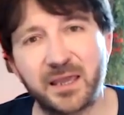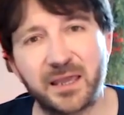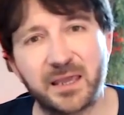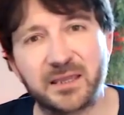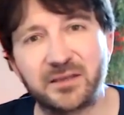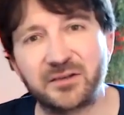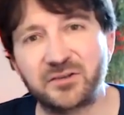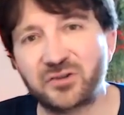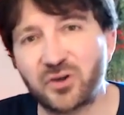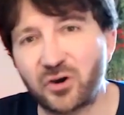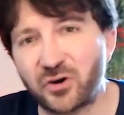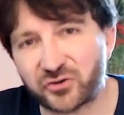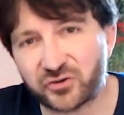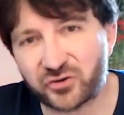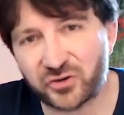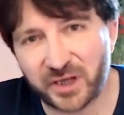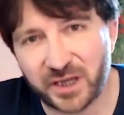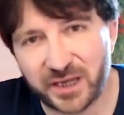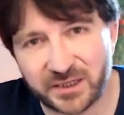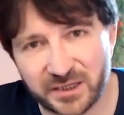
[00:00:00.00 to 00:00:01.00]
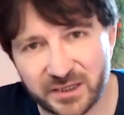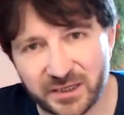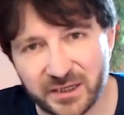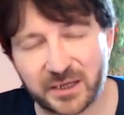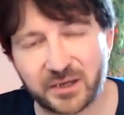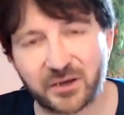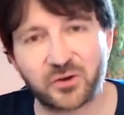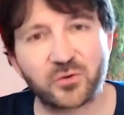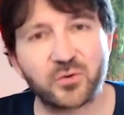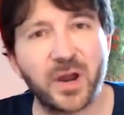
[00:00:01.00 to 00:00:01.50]
indoctrinated,
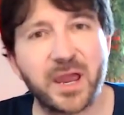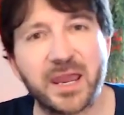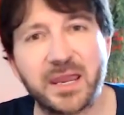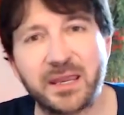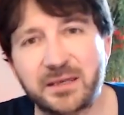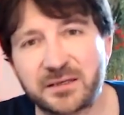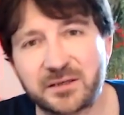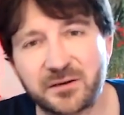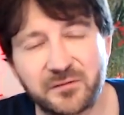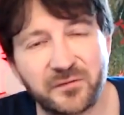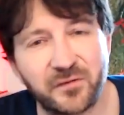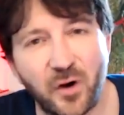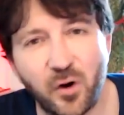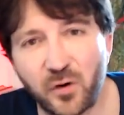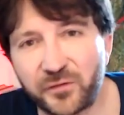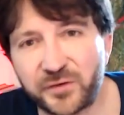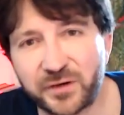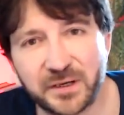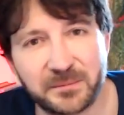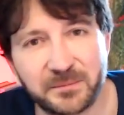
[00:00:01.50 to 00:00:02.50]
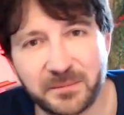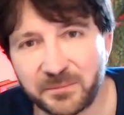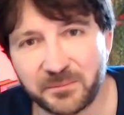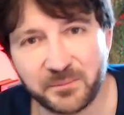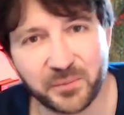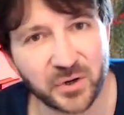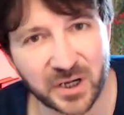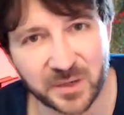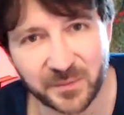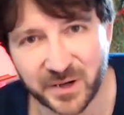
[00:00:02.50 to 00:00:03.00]
ingrained, involved in
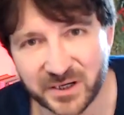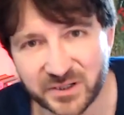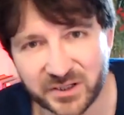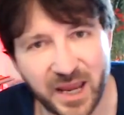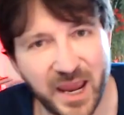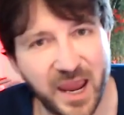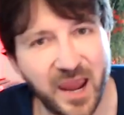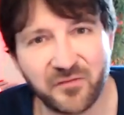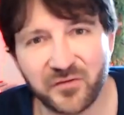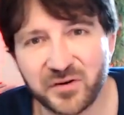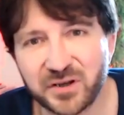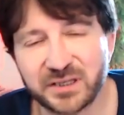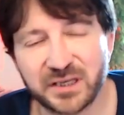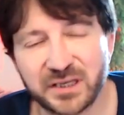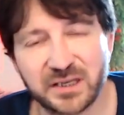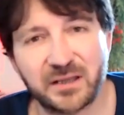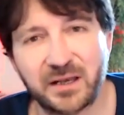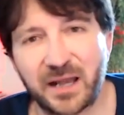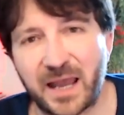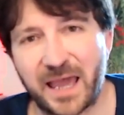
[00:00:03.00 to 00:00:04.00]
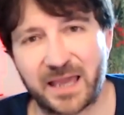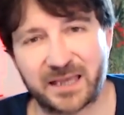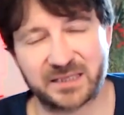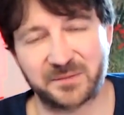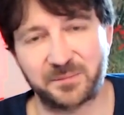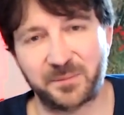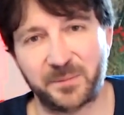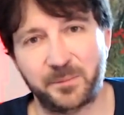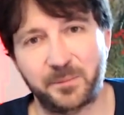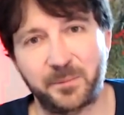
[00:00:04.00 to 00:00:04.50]
pretty much every single
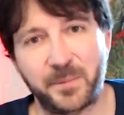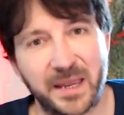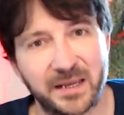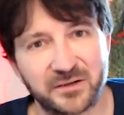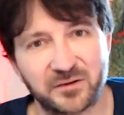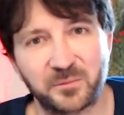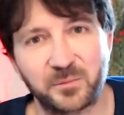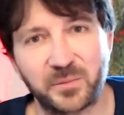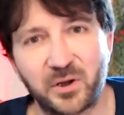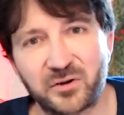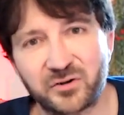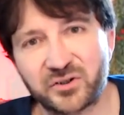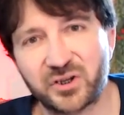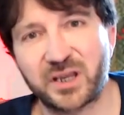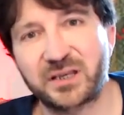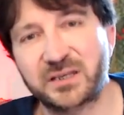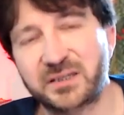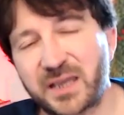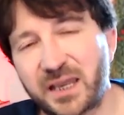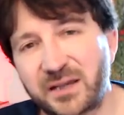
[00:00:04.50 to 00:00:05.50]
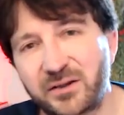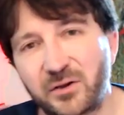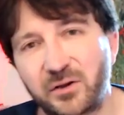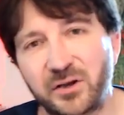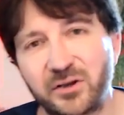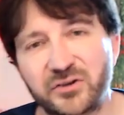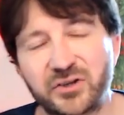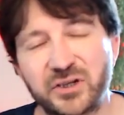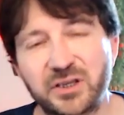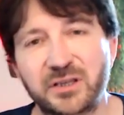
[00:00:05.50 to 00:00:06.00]
aspect of blockchain
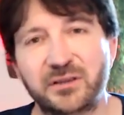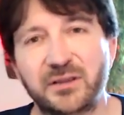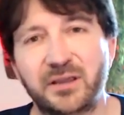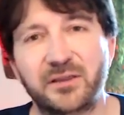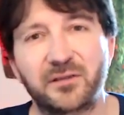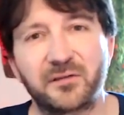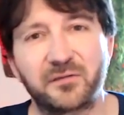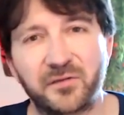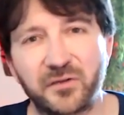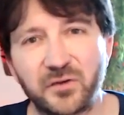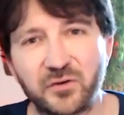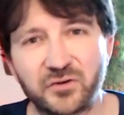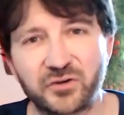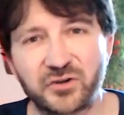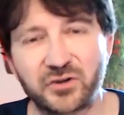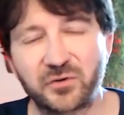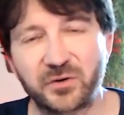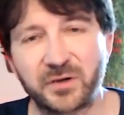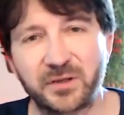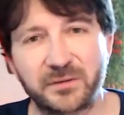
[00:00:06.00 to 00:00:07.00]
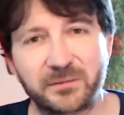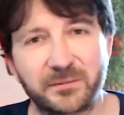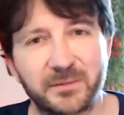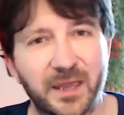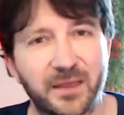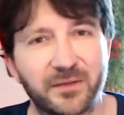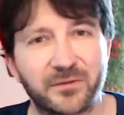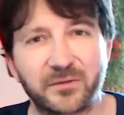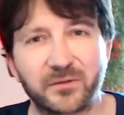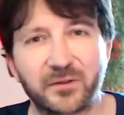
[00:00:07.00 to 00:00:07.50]
technology and the future
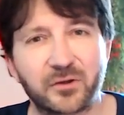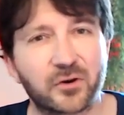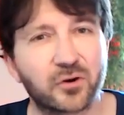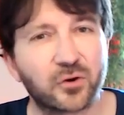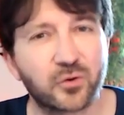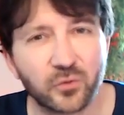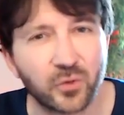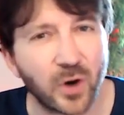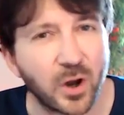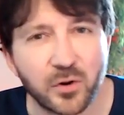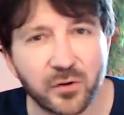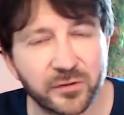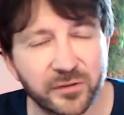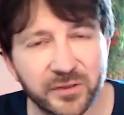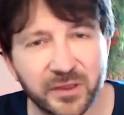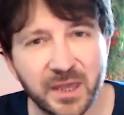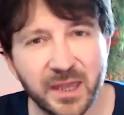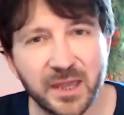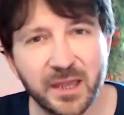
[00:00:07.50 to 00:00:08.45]
and growth.